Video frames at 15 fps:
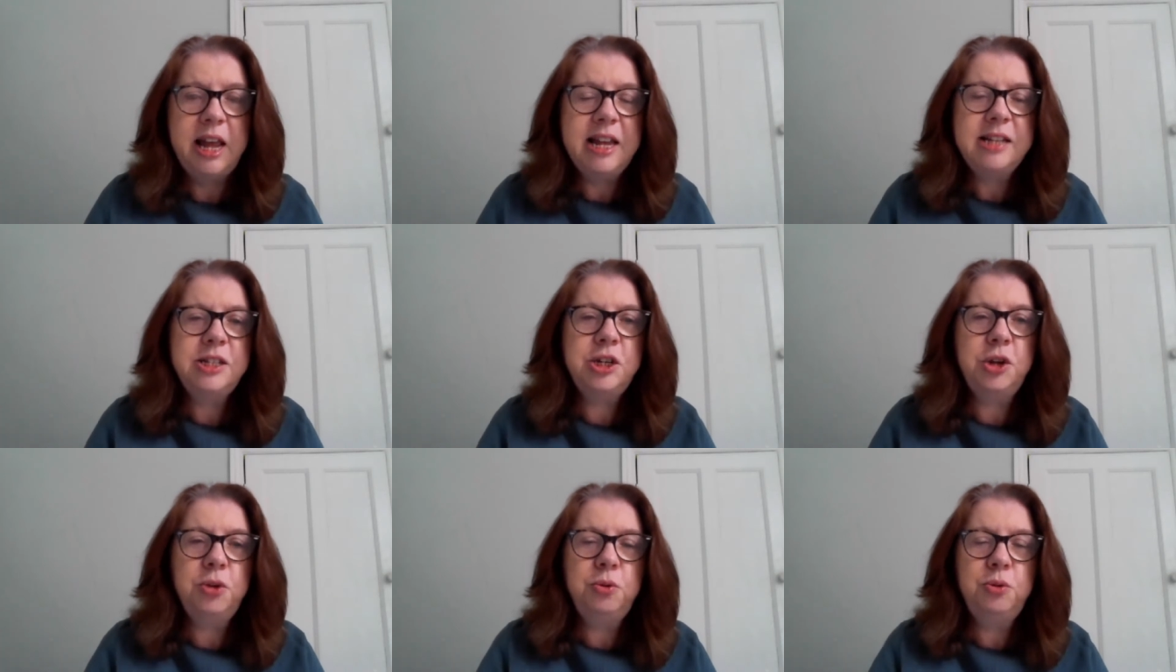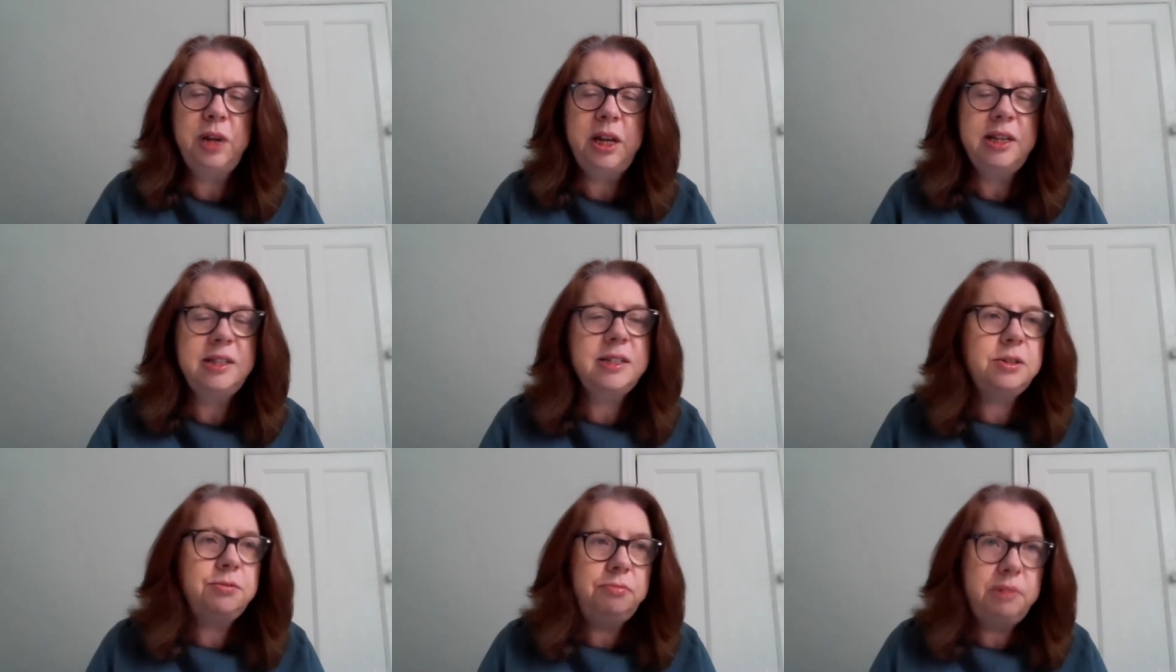So
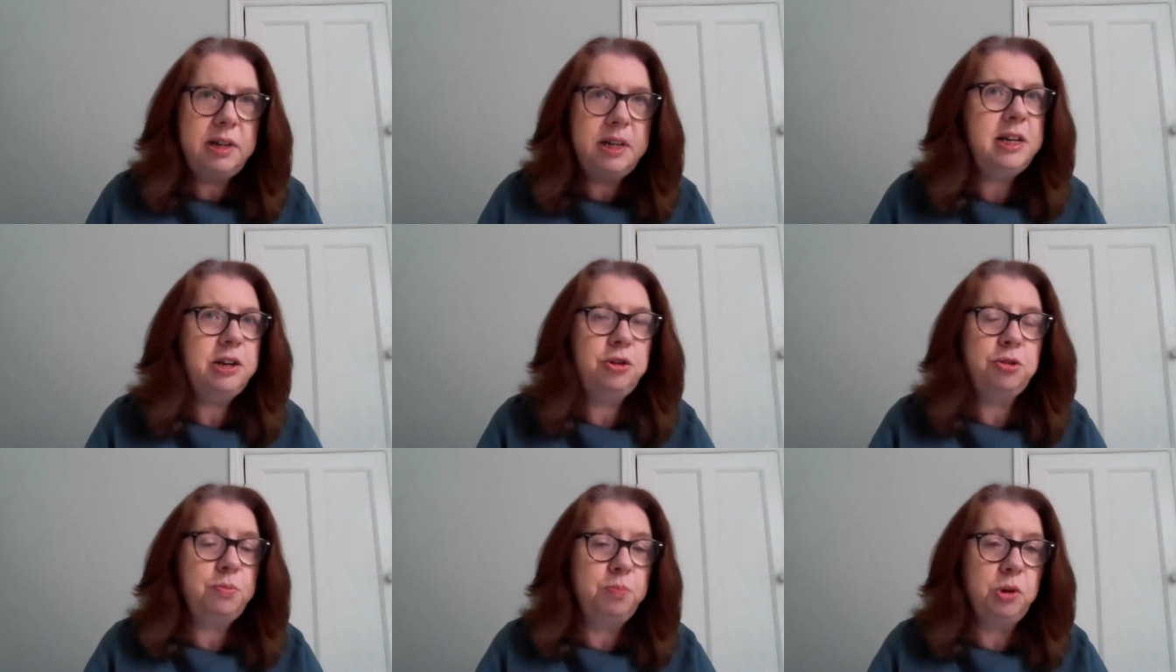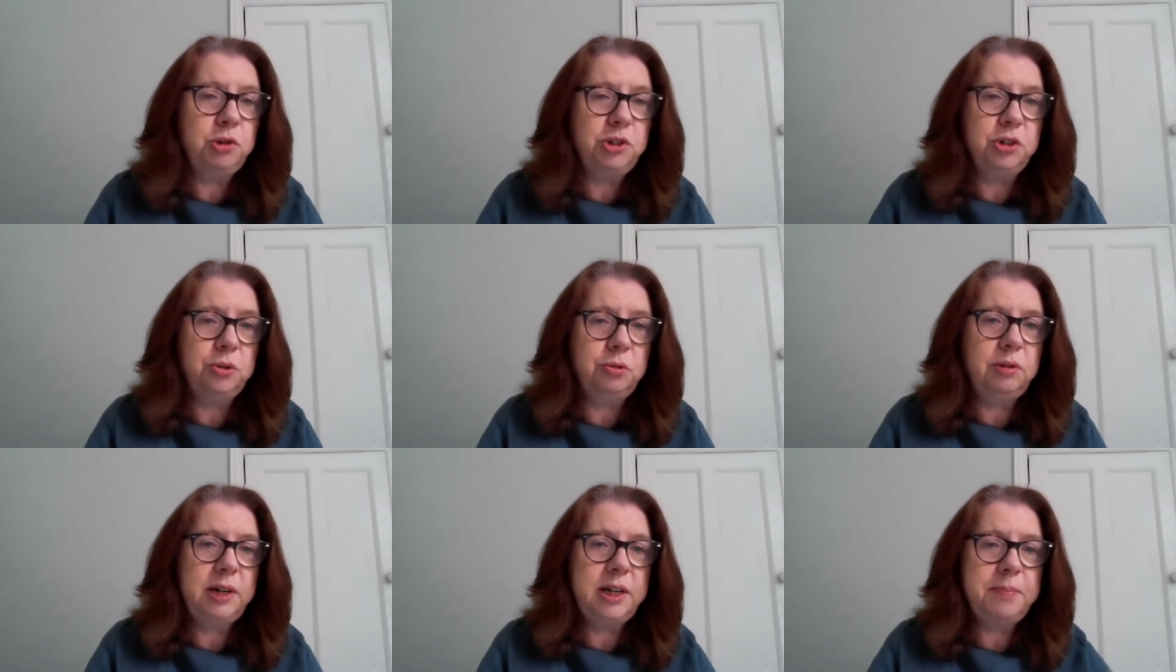it's a really good
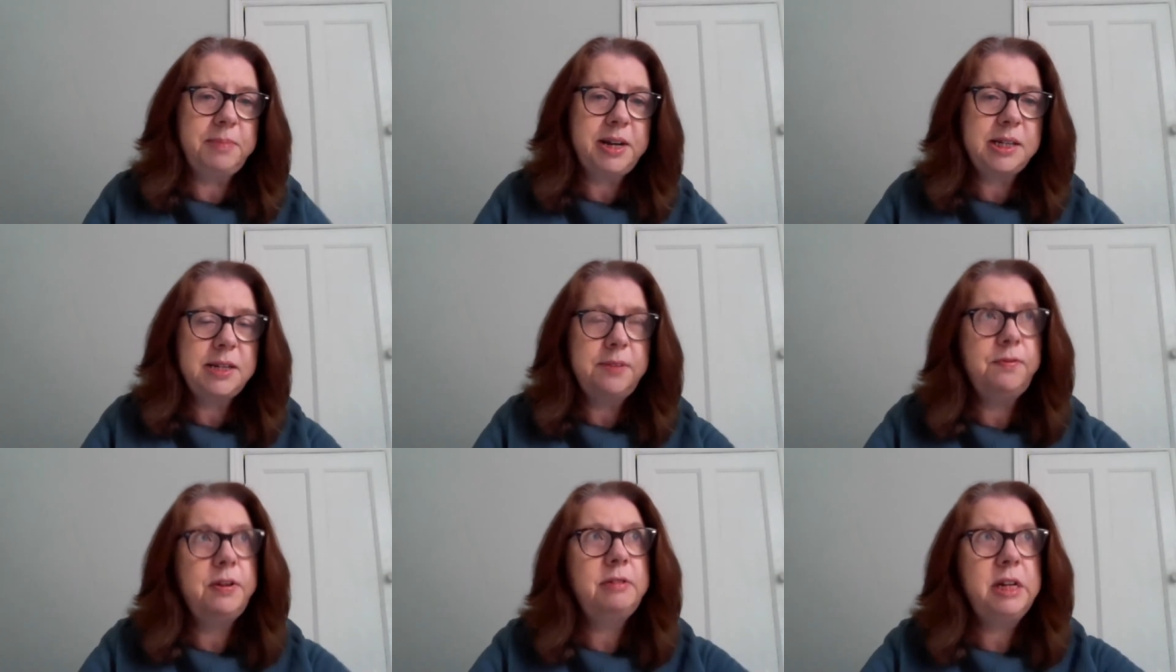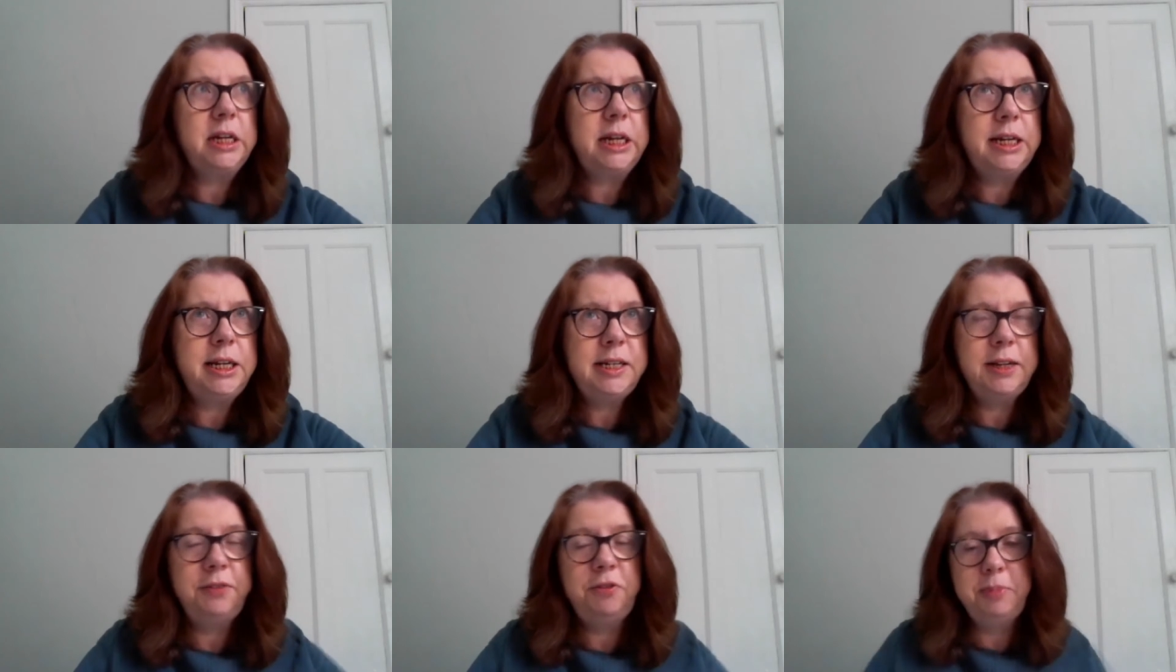model, and it makes it very
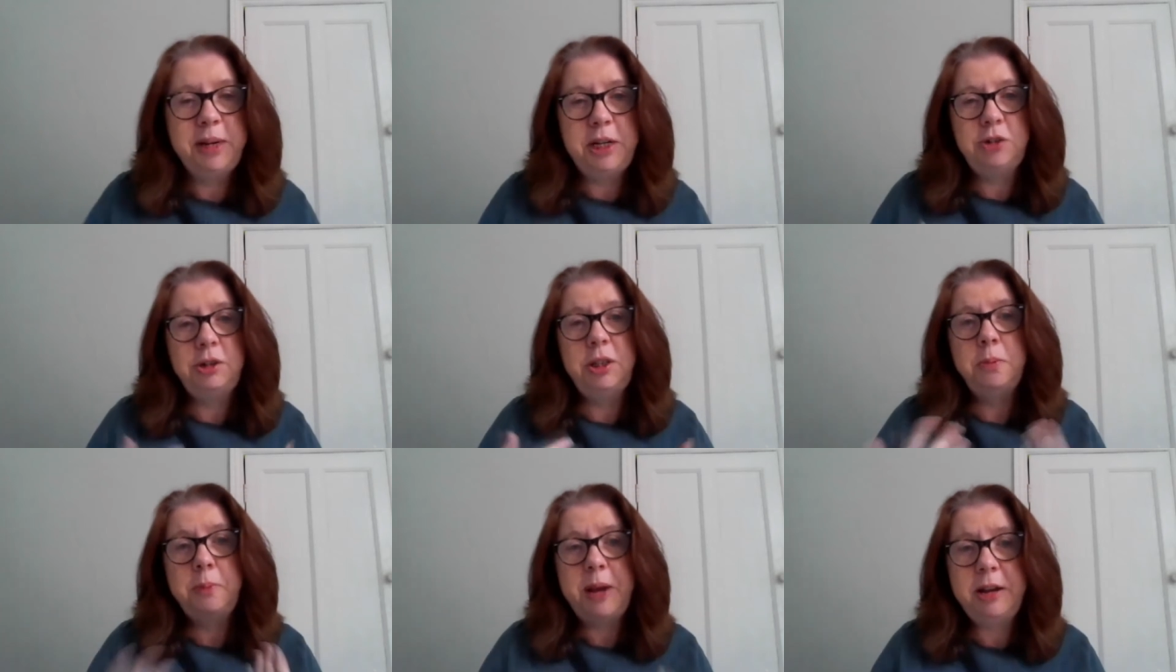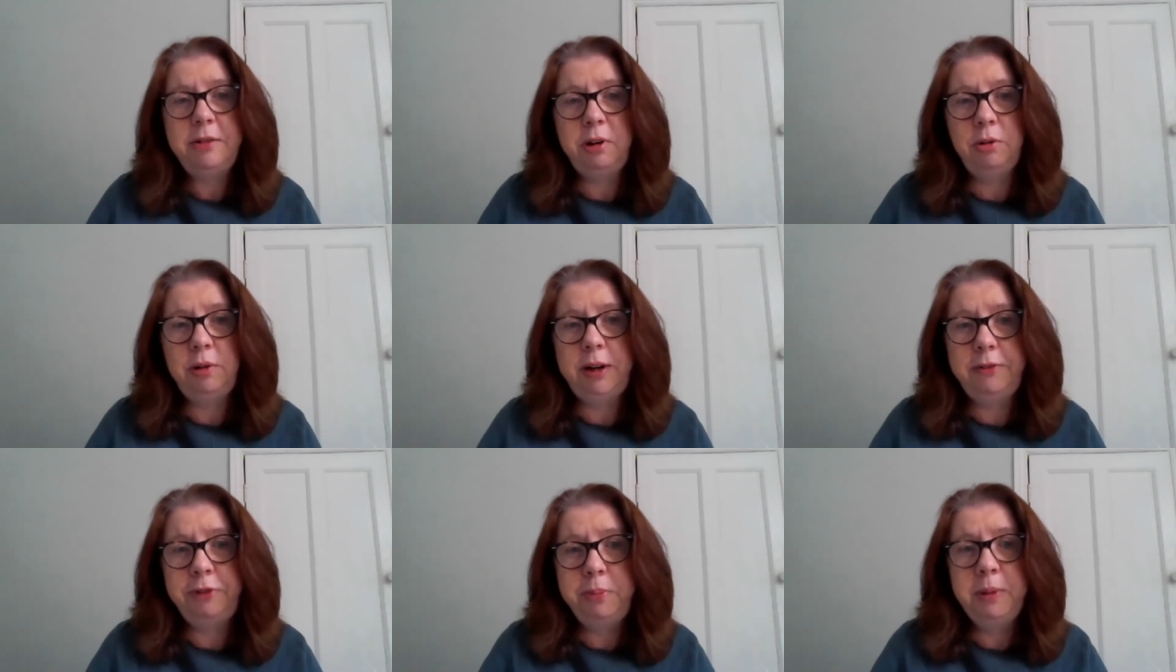easy for me doing the payroll
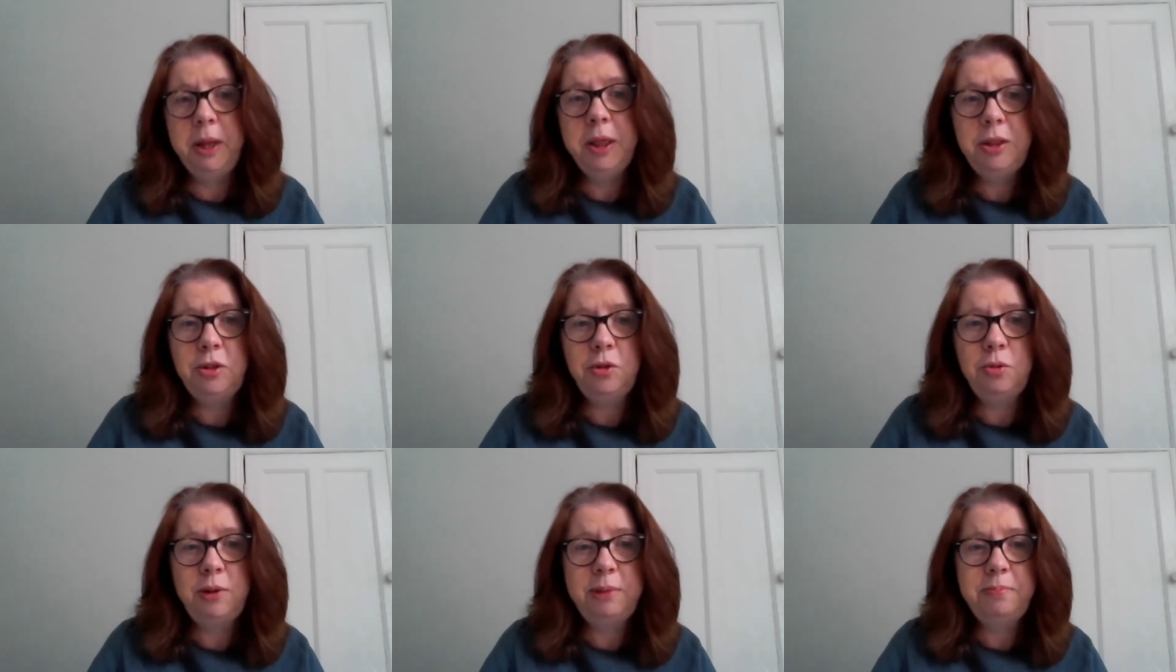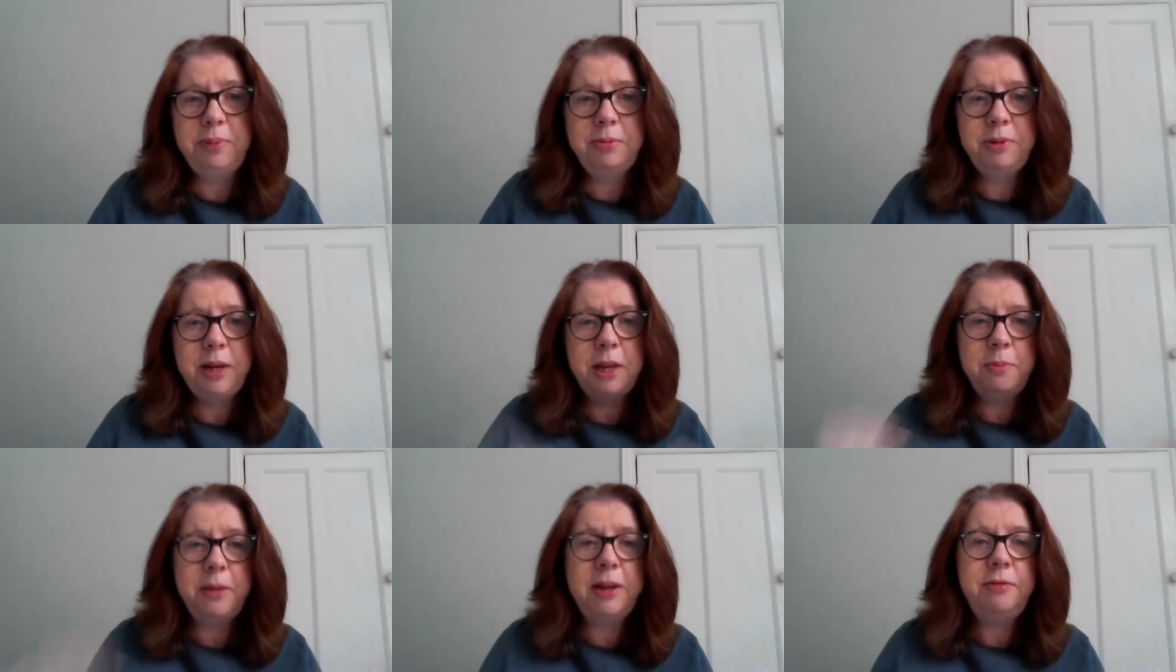every month, or when people
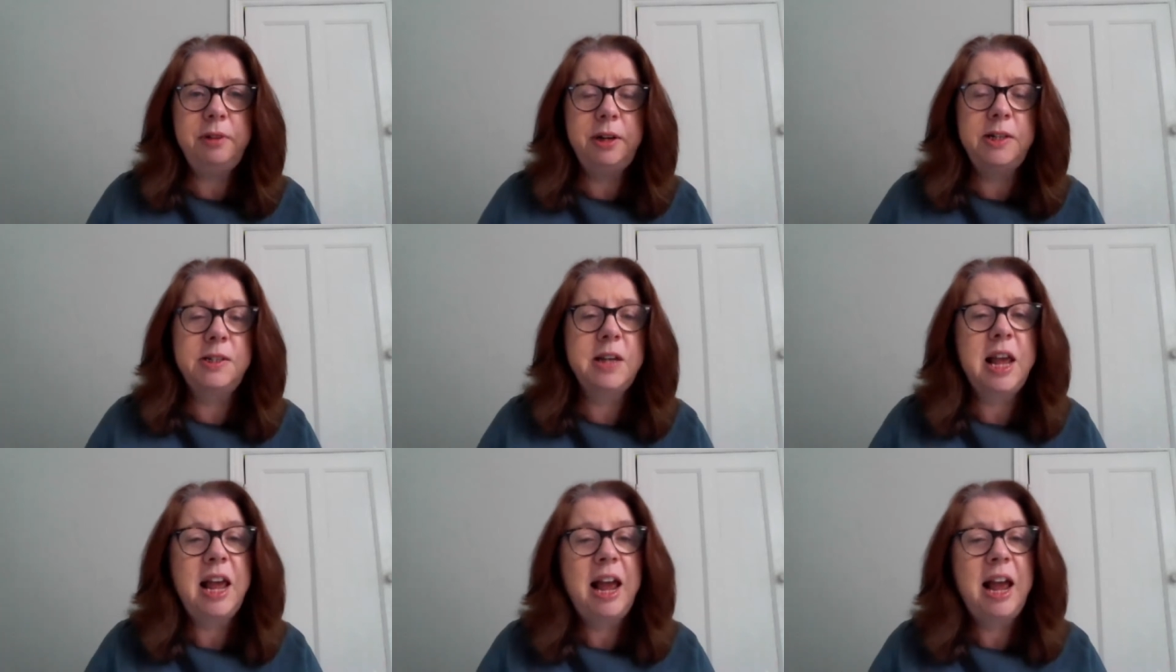get a pay rise.